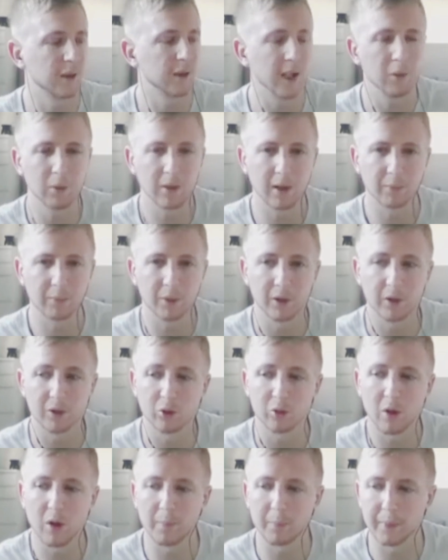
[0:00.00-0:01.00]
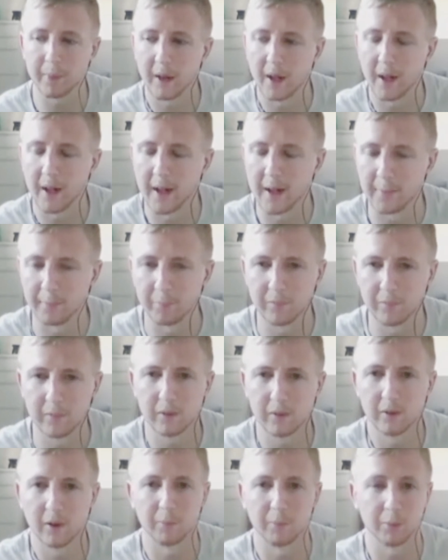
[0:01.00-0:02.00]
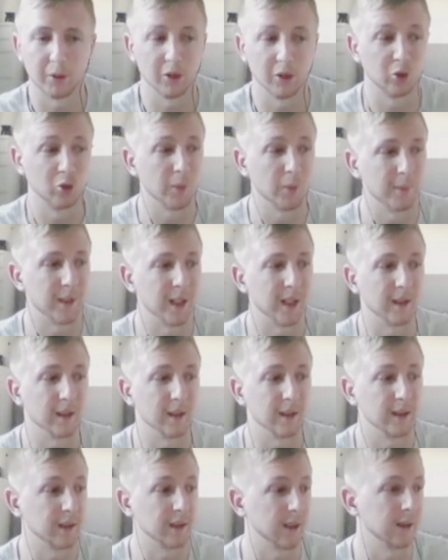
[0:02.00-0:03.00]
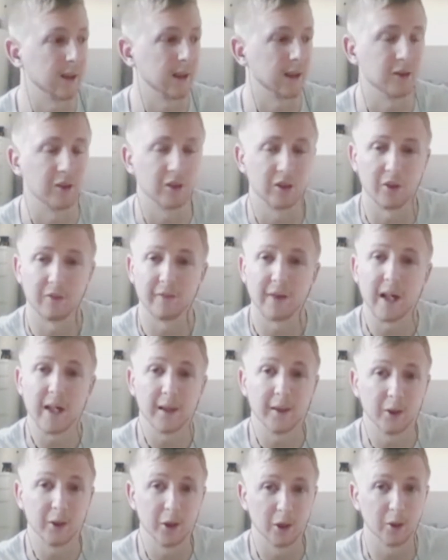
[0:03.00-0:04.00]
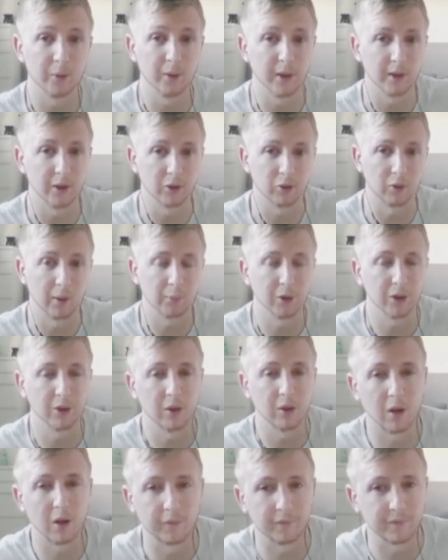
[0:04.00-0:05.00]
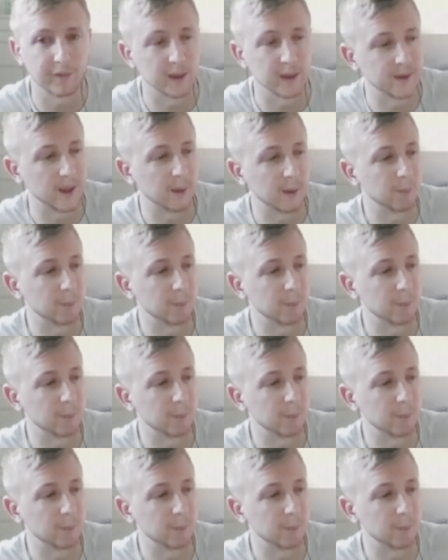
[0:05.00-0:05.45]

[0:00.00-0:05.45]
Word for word: Okay, well, I'm going to drop um, I'm going to drop that link and stuff into the description of this